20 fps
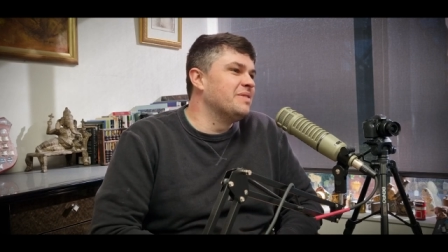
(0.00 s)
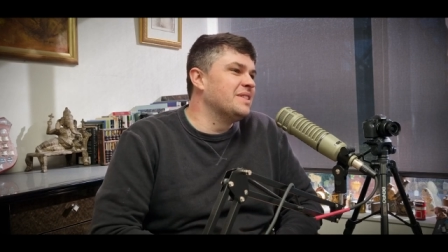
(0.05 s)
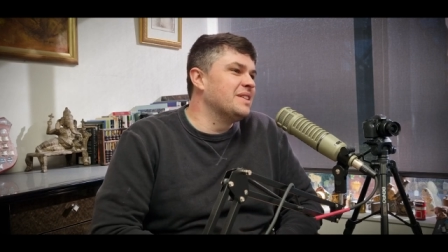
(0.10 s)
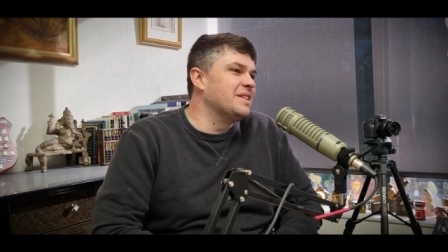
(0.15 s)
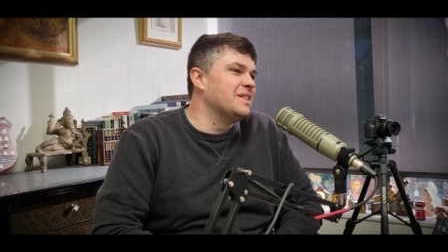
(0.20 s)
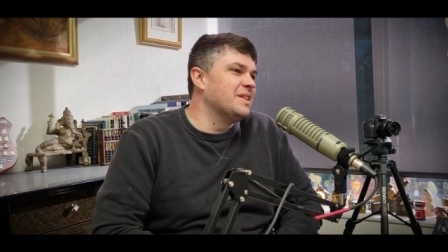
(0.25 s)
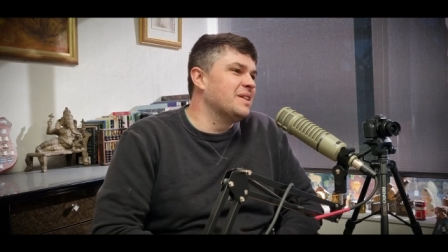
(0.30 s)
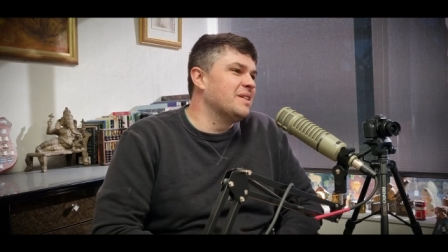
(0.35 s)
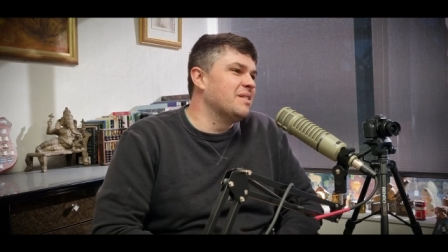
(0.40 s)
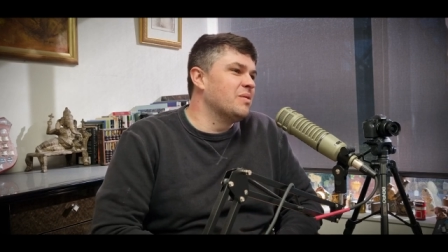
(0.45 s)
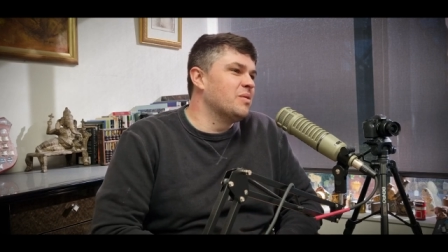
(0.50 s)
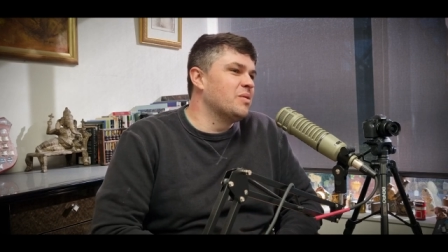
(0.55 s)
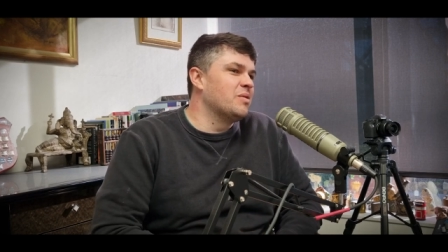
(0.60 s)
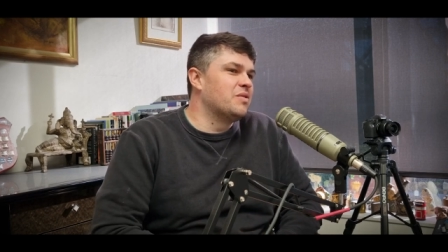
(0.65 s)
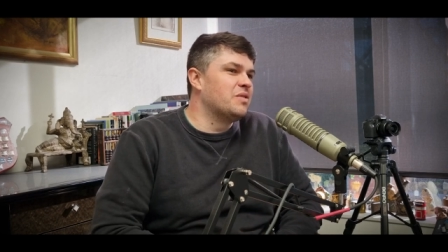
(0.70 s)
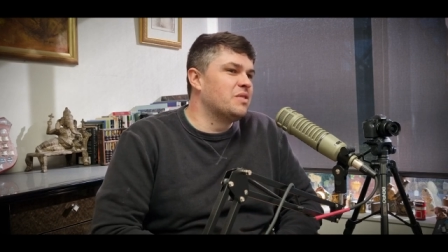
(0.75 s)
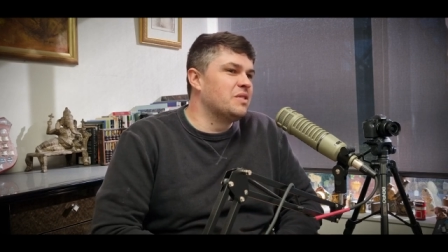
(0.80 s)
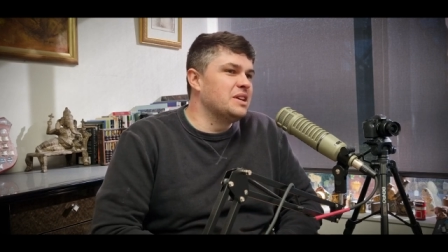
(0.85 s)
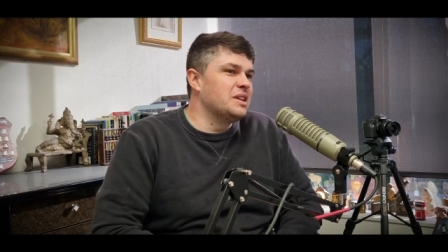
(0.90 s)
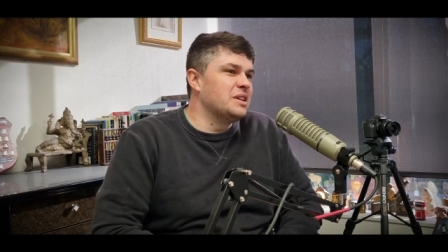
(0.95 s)
You know, I want
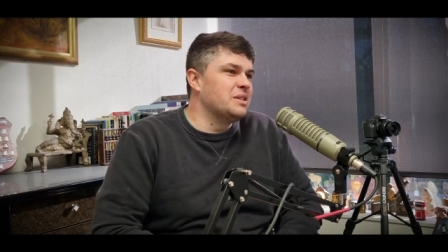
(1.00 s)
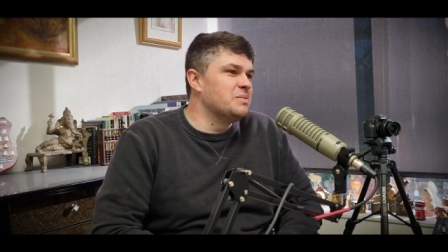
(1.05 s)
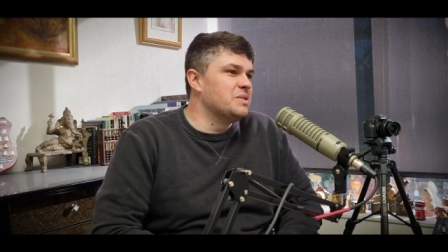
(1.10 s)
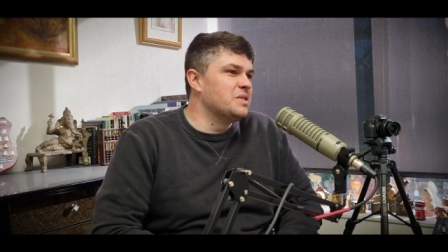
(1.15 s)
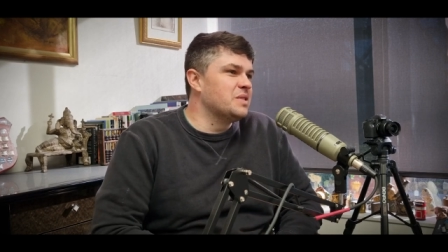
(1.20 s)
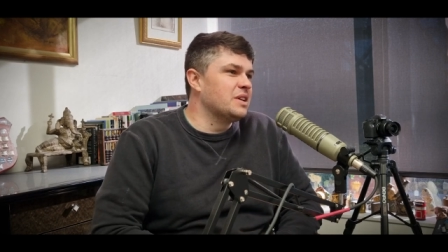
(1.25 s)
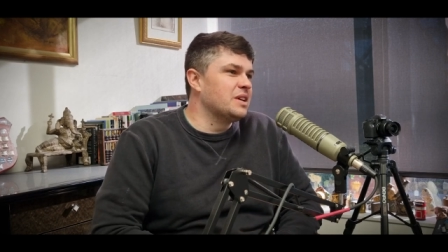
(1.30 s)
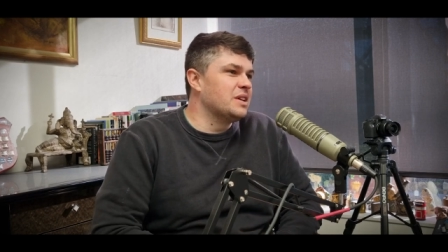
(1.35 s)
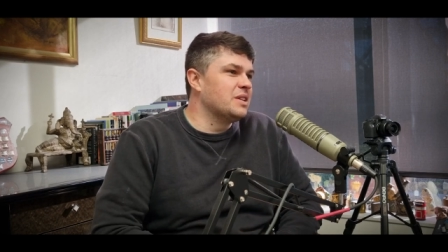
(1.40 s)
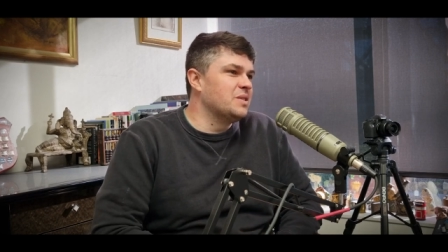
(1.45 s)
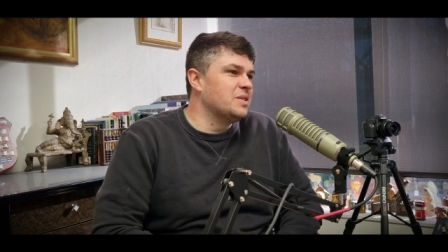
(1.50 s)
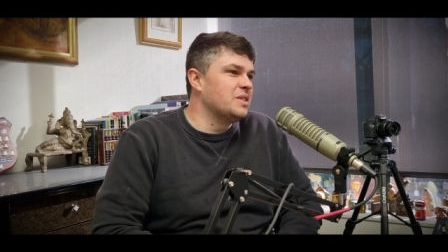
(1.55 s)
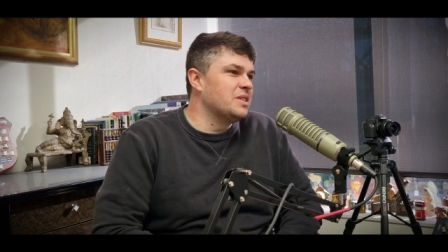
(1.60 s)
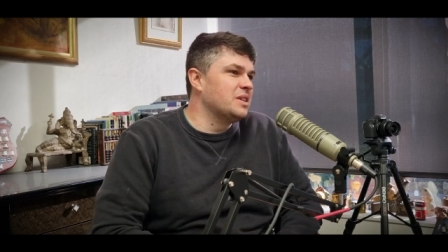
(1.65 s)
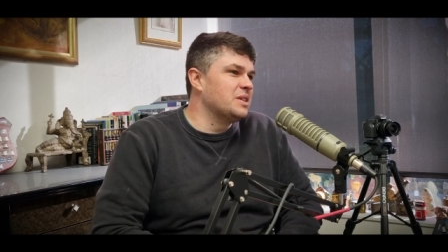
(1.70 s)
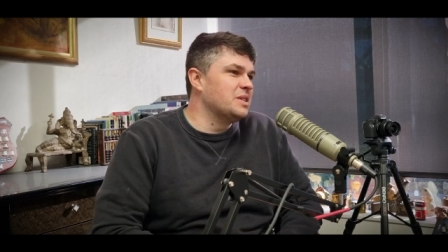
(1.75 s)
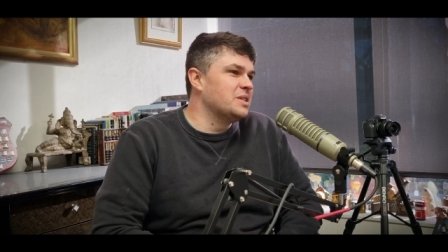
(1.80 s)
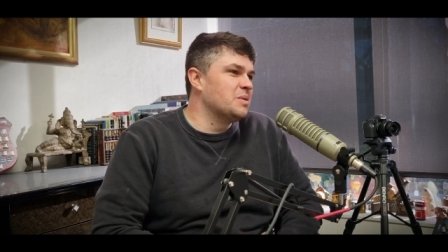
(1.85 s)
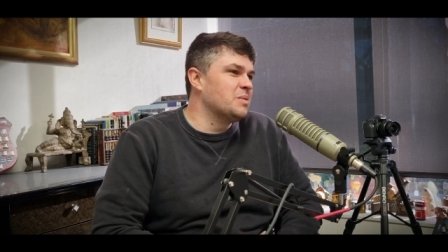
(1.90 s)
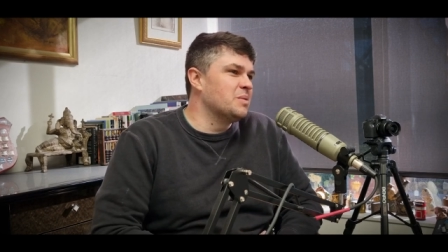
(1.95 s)
freedom so I can do the
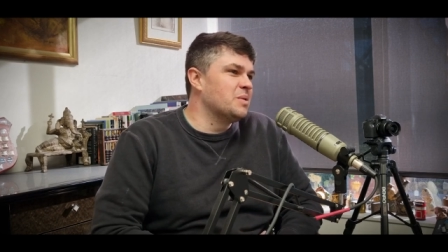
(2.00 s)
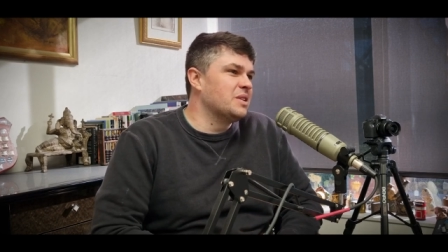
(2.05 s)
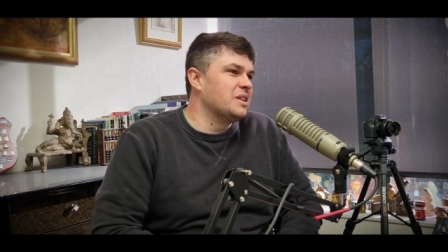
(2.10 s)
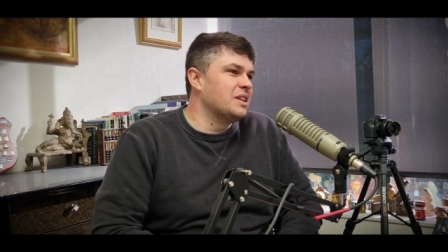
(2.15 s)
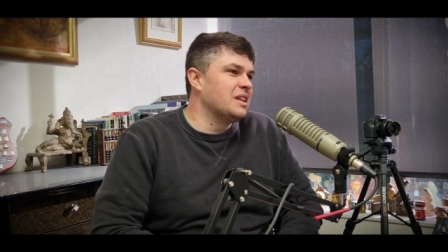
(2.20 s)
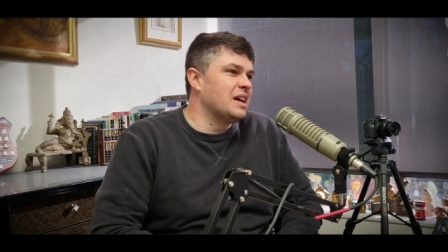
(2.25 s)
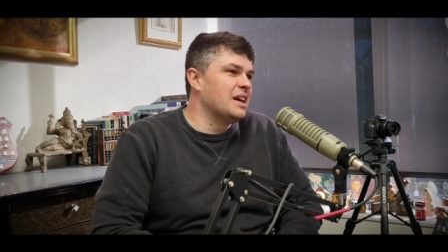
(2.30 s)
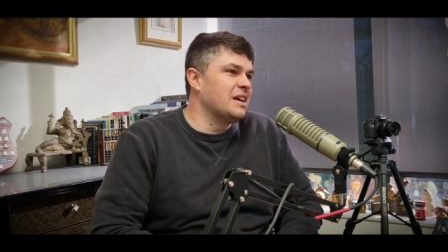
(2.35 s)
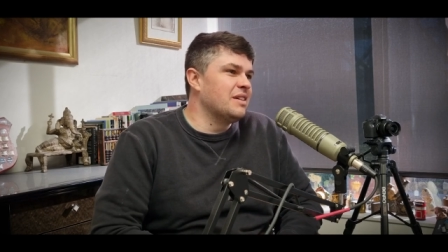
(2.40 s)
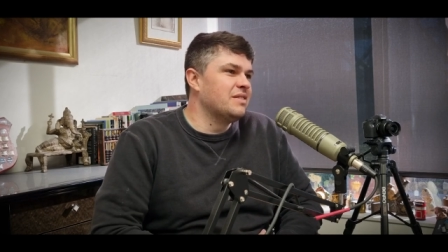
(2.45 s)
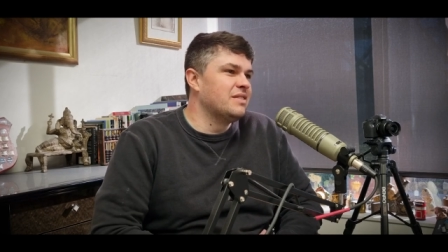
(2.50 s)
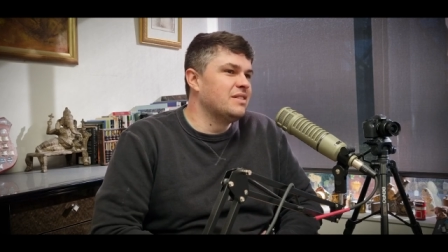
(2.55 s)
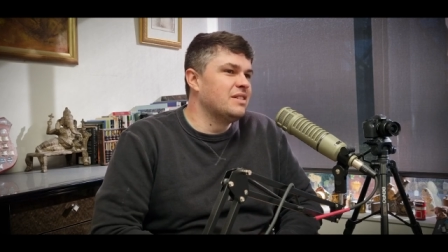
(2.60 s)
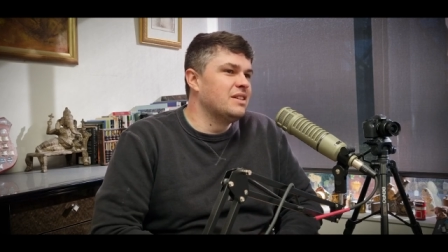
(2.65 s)
things I want in life.